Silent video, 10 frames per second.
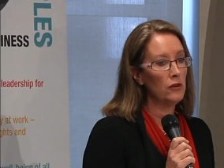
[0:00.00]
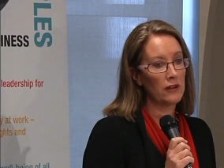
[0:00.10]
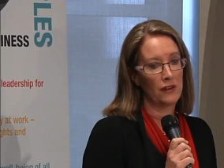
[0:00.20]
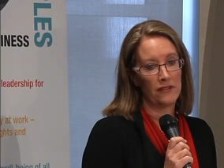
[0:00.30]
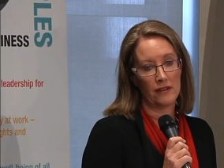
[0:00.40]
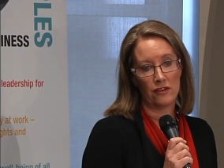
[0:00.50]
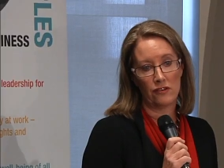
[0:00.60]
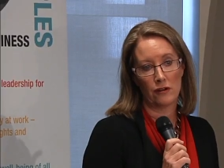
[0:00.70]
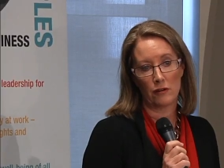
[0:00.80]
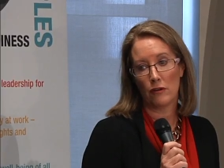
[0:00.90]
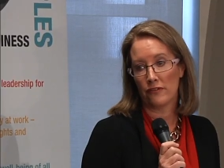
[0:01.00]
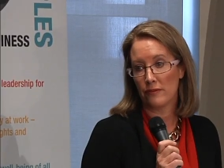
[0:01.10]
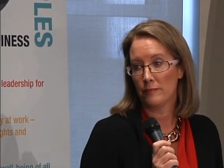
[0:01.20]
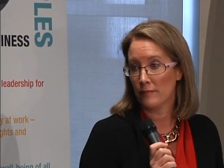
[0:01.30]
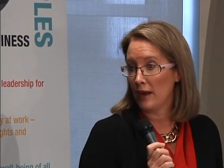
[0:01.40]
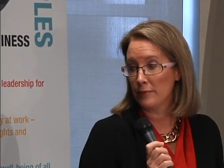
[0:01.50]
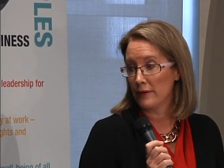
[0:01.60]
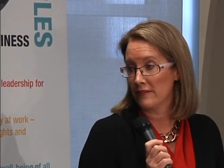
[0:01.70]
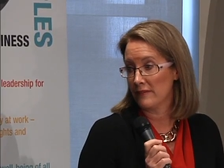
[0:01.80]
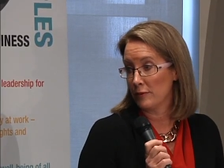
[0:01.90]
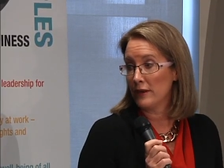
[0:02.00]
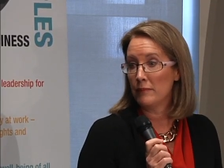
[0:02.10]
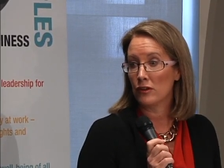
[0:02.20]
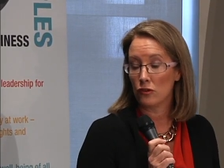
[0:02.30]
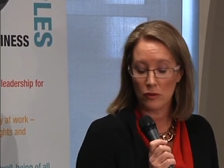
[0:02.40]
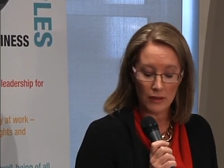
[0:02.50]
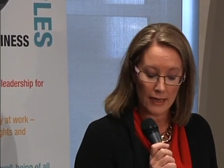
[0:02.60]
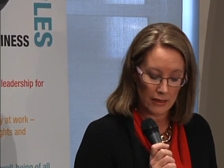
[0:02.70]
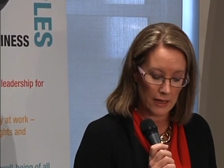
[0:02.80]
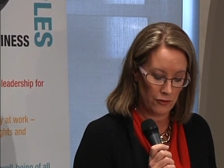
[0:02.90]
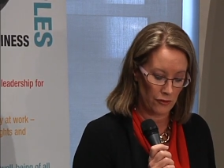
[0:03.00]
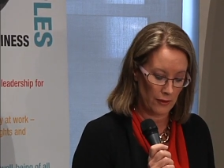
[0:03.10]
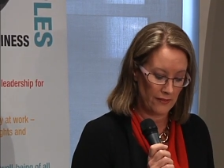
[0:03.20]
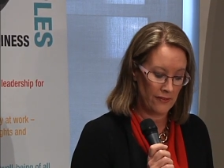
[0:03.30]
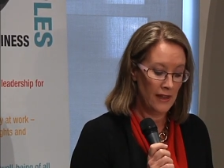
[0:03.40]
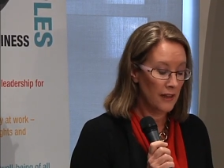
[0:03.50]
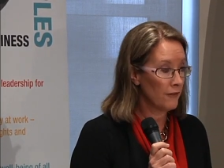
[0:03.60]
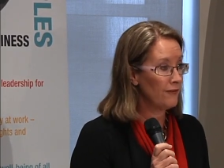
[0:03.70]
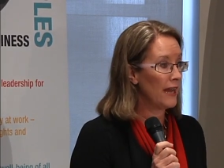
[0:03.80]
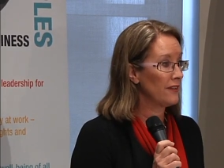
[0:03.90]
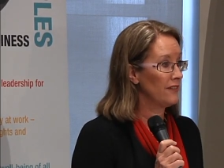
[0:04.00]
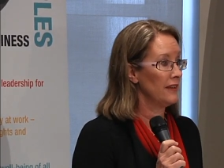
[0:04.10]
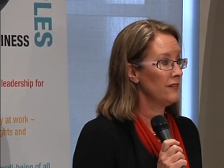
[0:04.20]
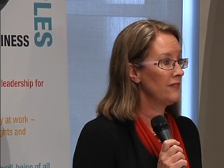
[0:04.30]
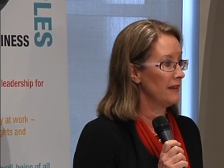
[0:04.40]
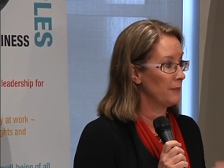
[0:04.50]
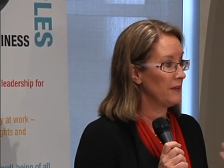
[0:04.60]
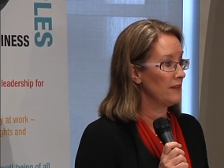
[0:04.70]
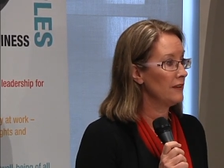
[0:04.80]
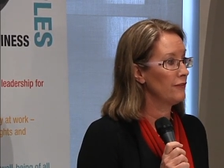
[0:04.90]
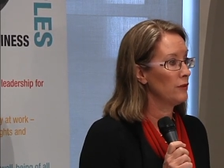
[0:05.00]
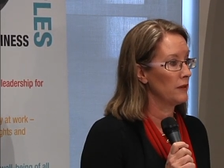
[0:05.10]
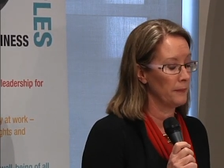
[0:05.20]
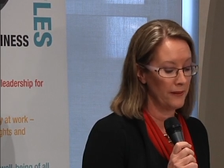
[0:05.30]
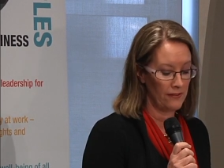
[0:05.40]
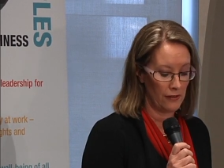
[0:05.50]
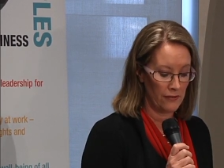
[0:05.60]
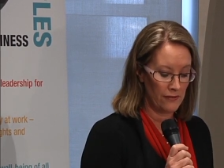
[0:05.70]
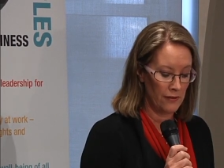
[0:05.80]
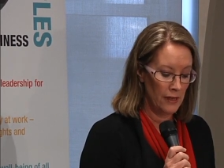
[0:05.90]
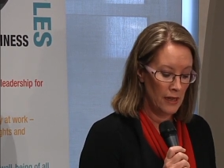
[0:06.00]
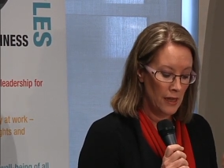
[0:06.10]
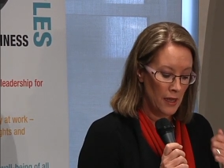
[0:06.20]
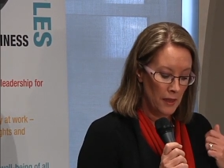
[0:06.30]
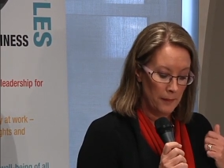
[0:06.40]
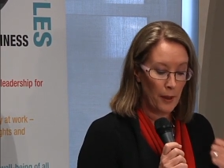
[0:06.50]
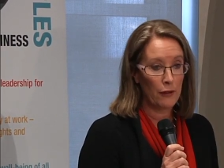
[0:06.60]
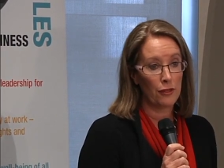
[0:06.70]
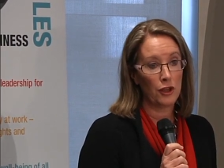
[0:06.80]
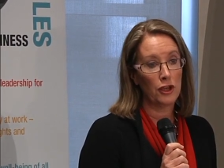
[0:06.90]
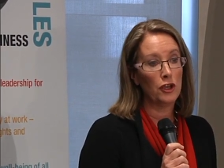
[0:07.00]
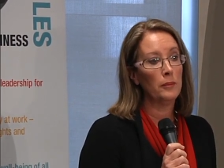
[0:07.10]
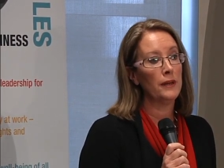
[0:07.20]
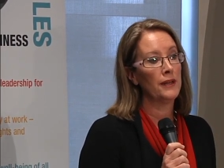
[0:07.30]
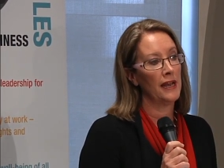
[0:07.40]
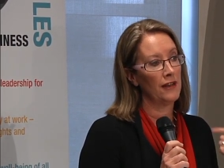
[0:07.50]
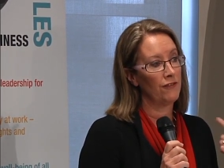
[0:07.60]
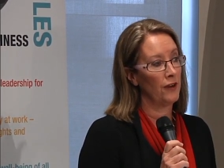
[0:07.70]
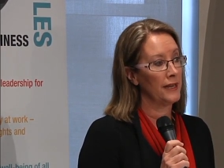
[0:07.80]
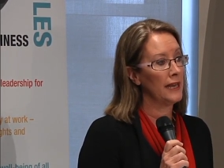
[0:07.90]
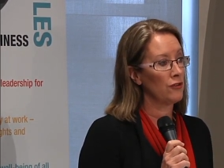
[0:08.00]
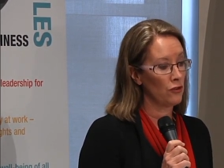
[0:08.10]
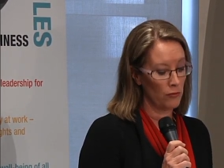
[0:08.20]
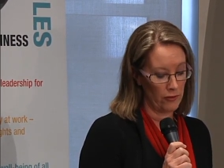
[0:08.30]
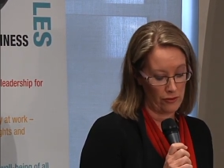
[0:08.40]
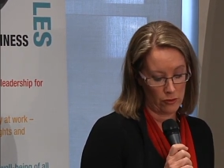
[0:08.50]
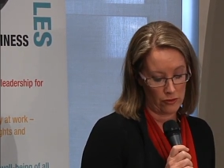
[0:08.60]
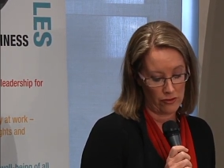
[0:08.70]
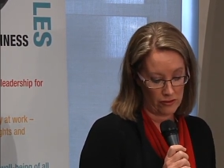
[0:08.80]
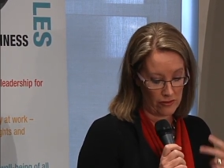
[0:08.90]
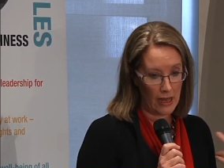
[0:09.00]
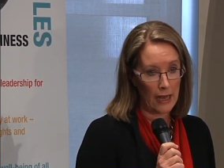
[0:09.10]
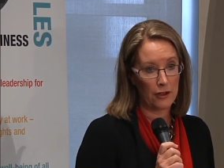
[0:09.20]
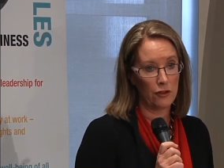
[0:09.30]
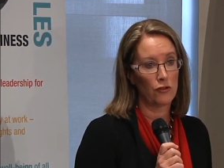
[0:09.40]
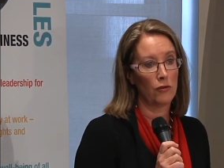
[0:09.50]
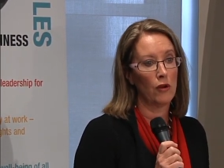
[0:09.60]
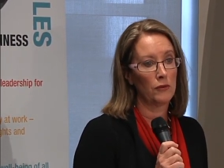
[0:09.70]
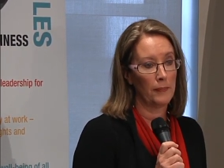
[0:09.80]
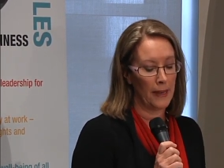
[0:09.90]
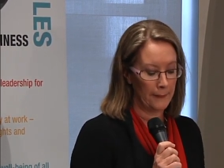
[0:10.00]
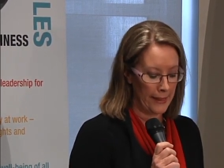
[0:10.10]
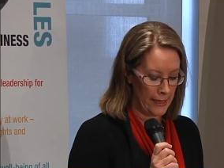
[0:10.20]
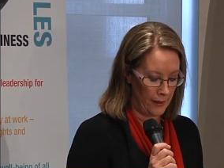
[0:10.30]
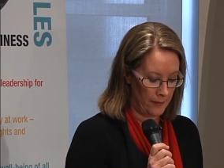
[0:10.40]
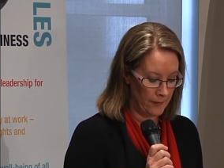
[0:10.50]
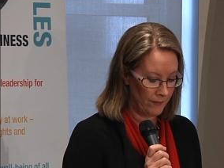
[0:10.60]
organisation across uh, pre pretty much all our countries, the fact is, and particularly if you look at business, both the human and financial resources are controlled by men.